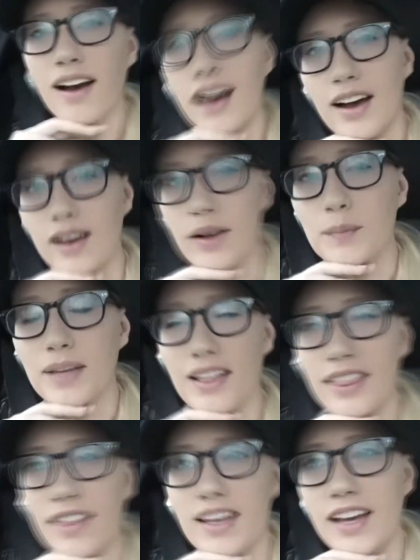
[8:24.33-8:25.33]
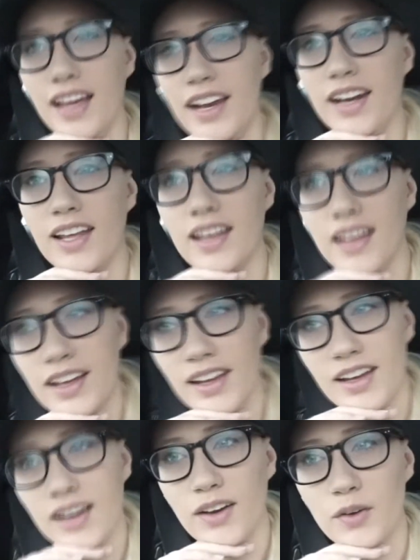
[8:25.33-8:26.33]
And
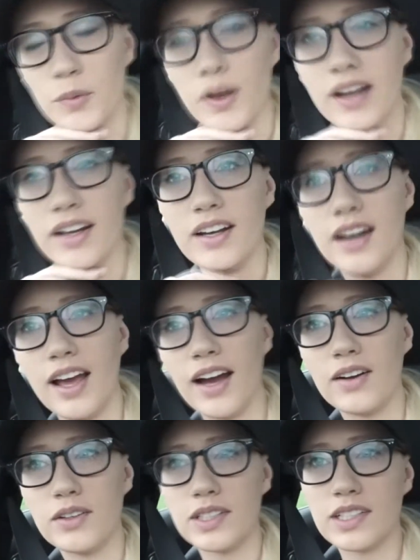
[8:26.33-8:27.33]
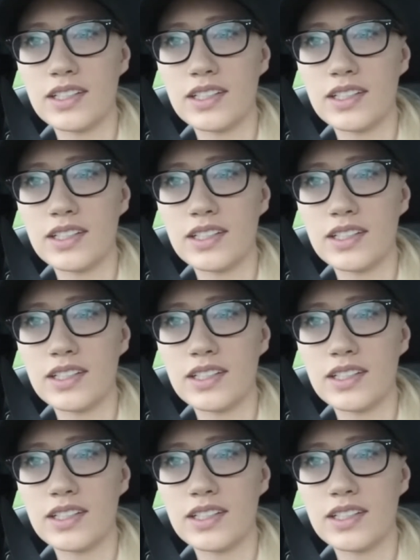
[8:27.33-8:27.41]
then right now,